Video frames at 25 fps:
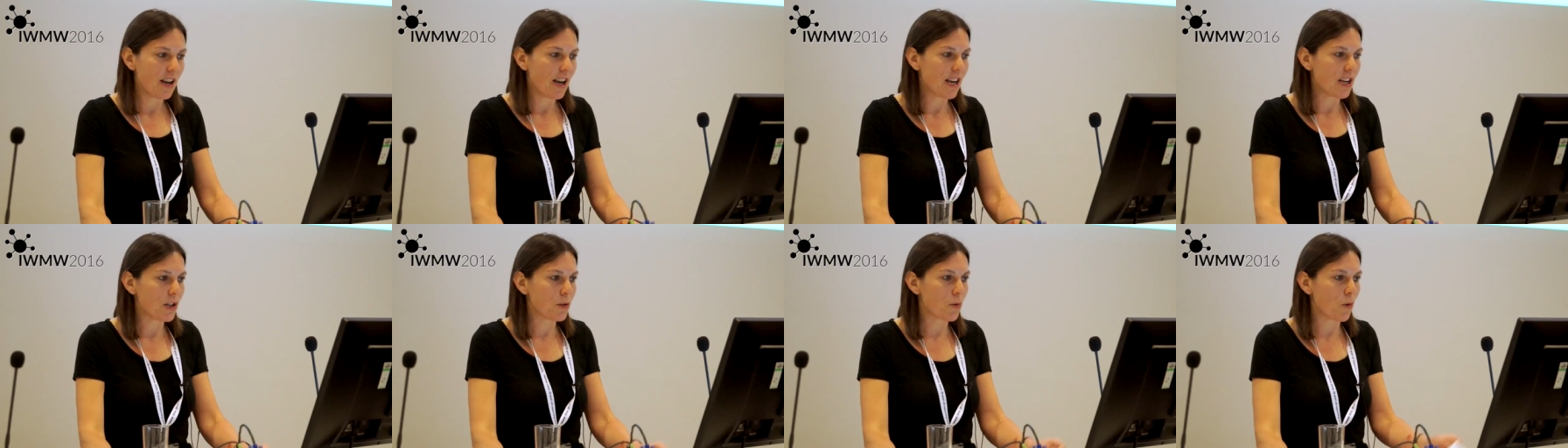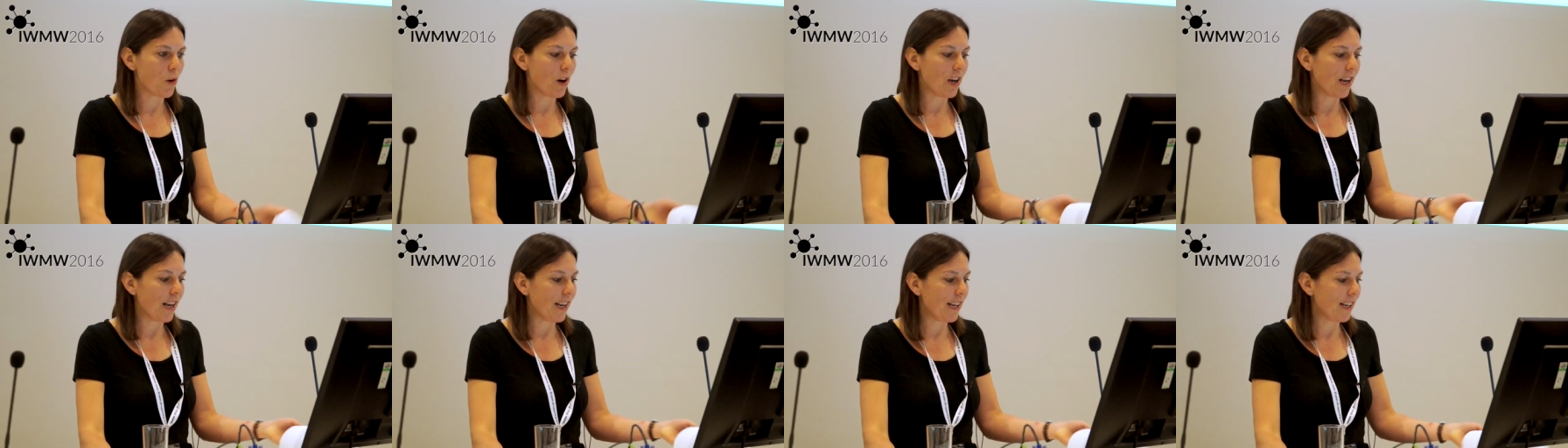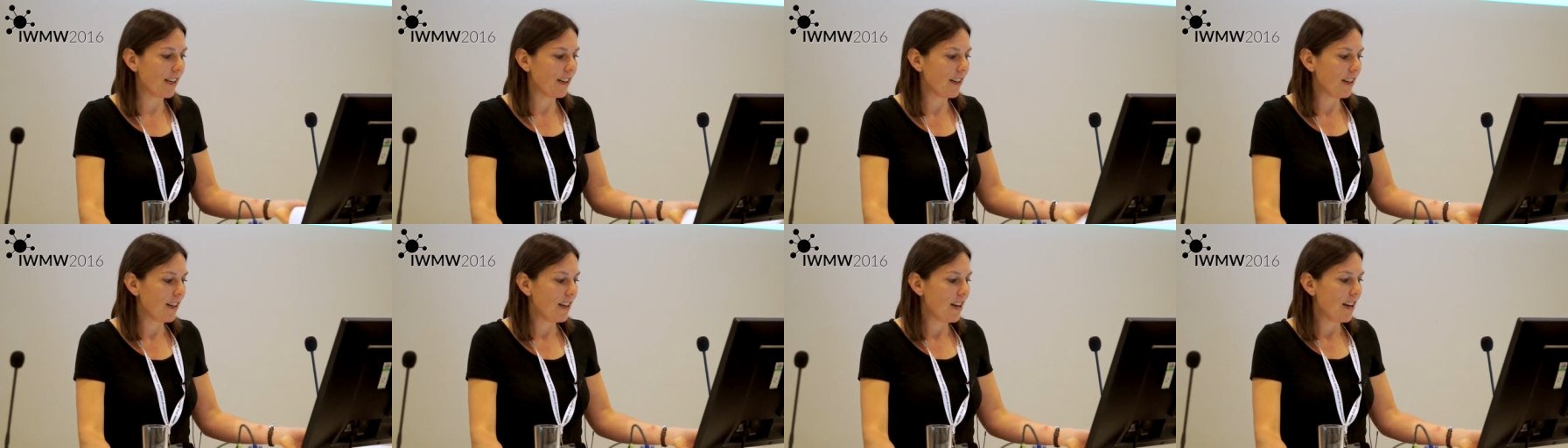is
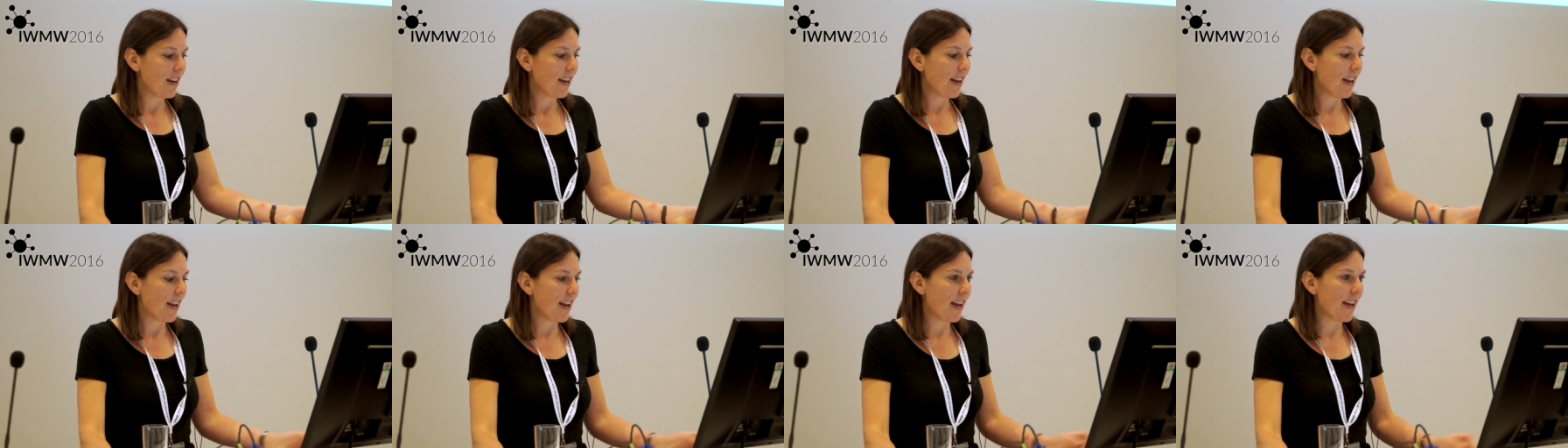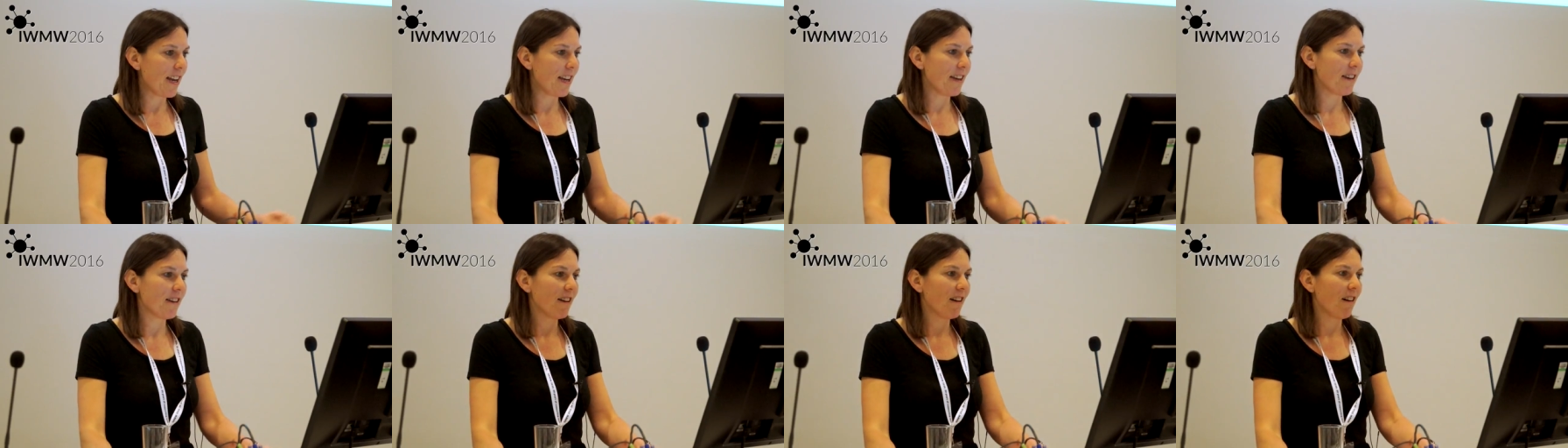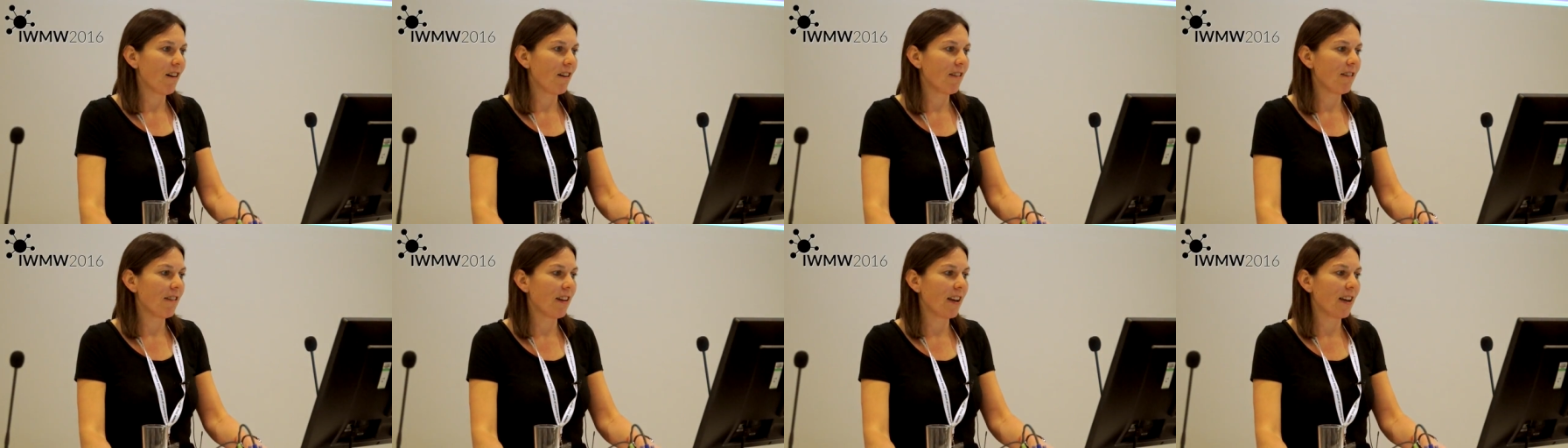really key,
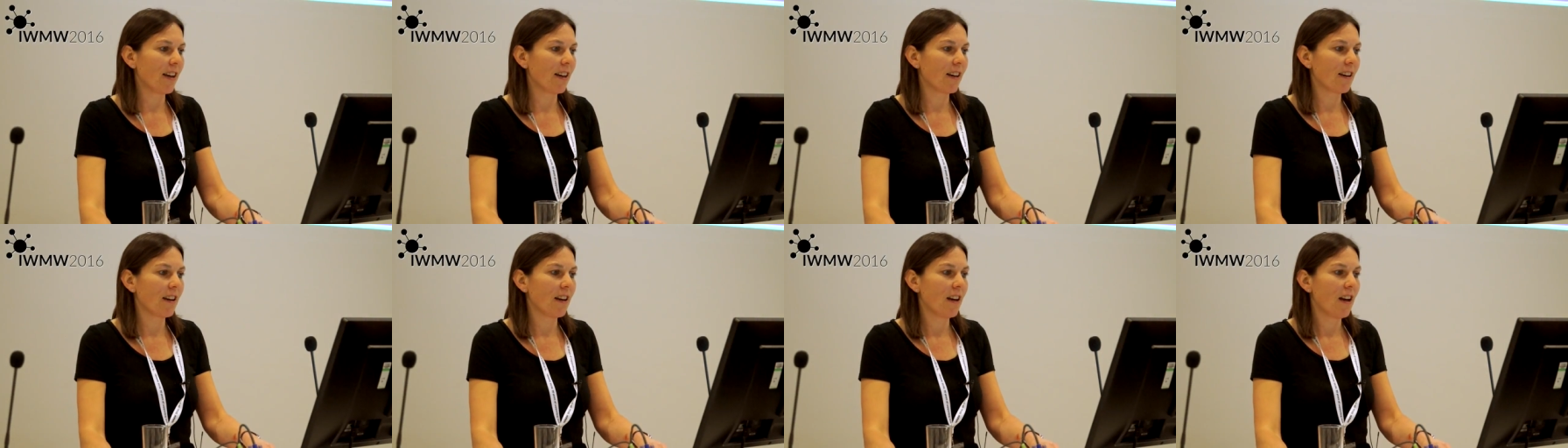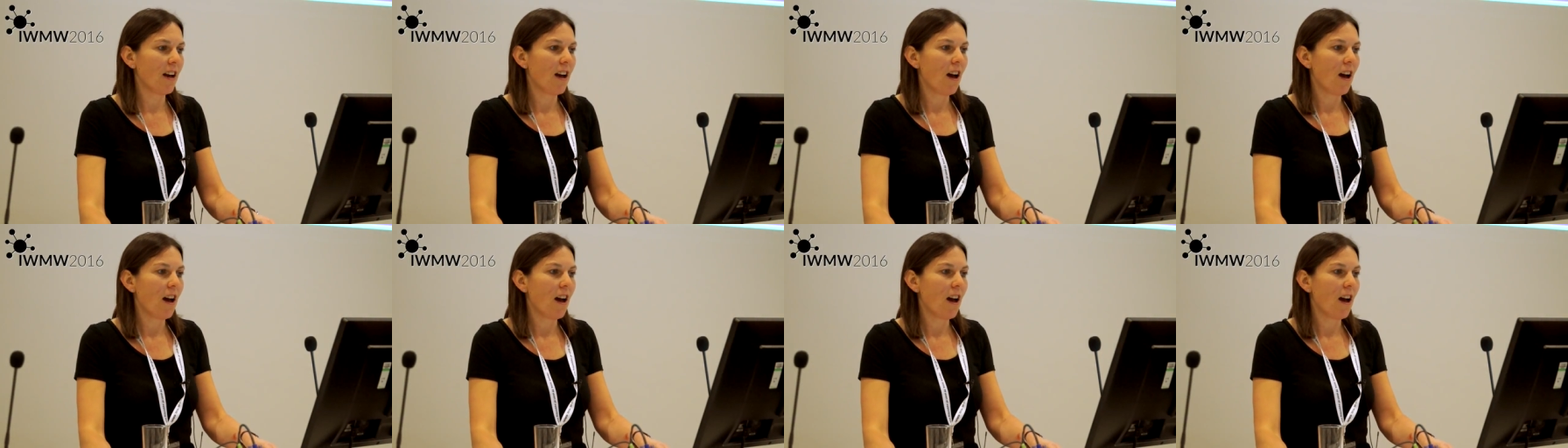I think.